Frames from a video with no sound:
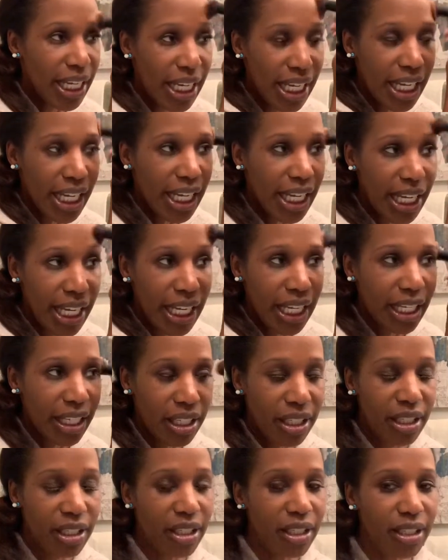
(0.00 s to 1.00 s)
and
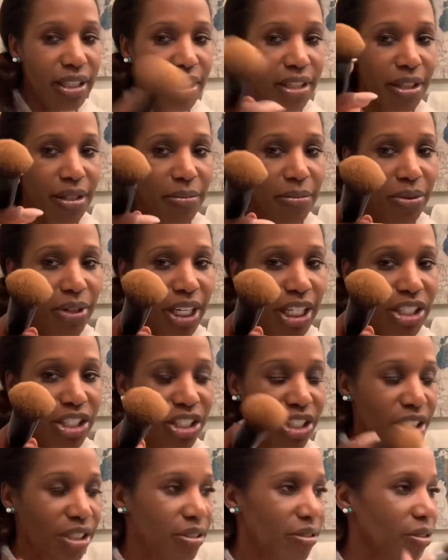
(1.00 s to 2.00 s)
the
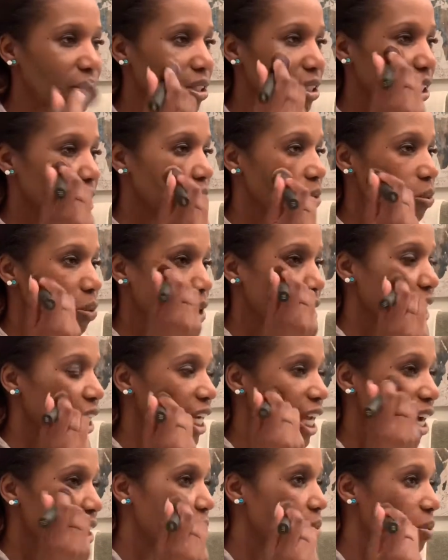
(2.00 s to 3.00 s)
brush is working
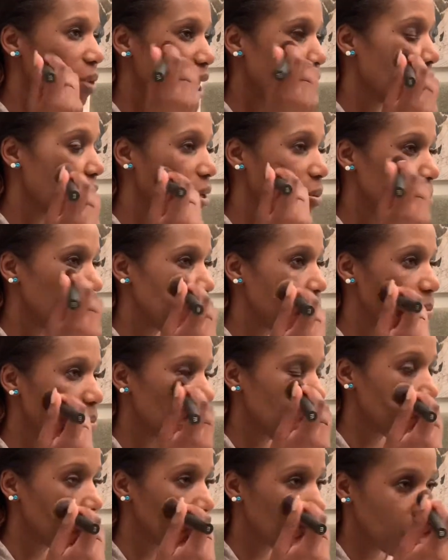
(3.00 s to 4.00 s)
out well
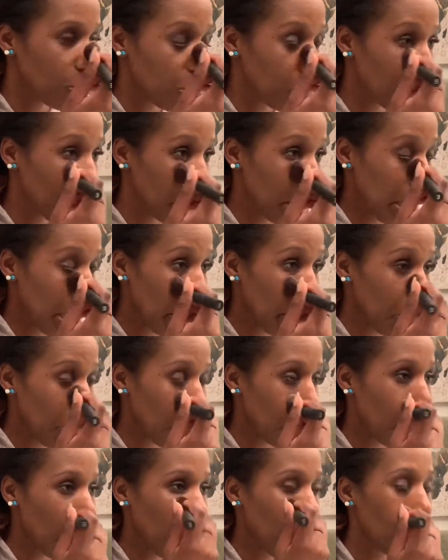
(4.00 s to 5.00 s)
people it's working out
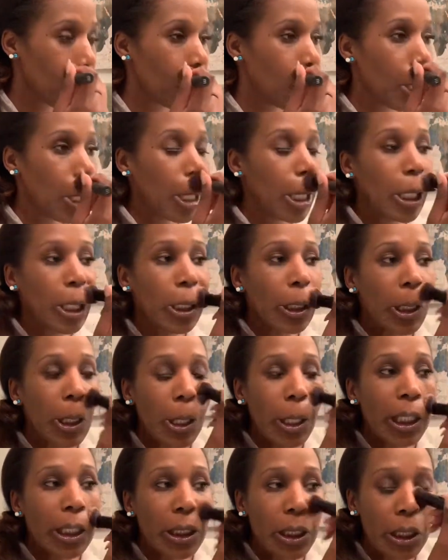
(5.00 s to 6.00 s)
well so
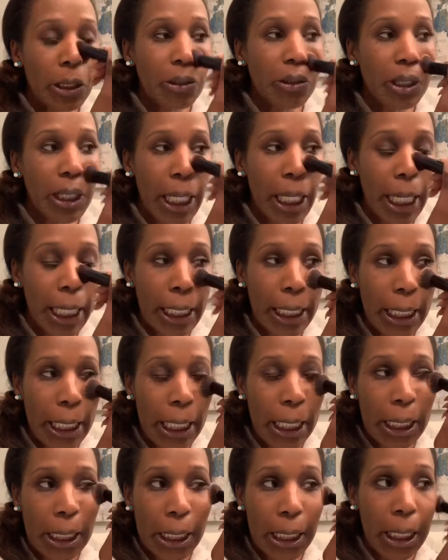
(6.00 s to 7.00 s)
I do like
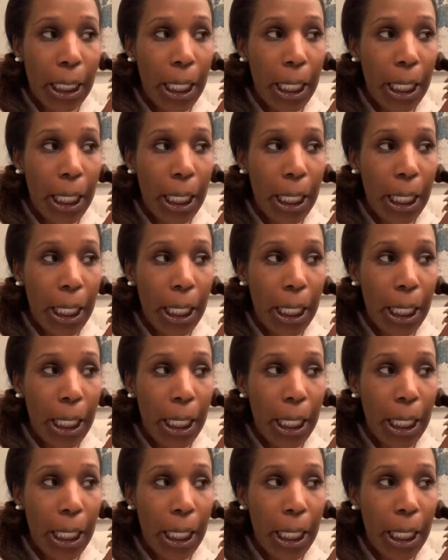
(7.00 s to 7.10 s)
it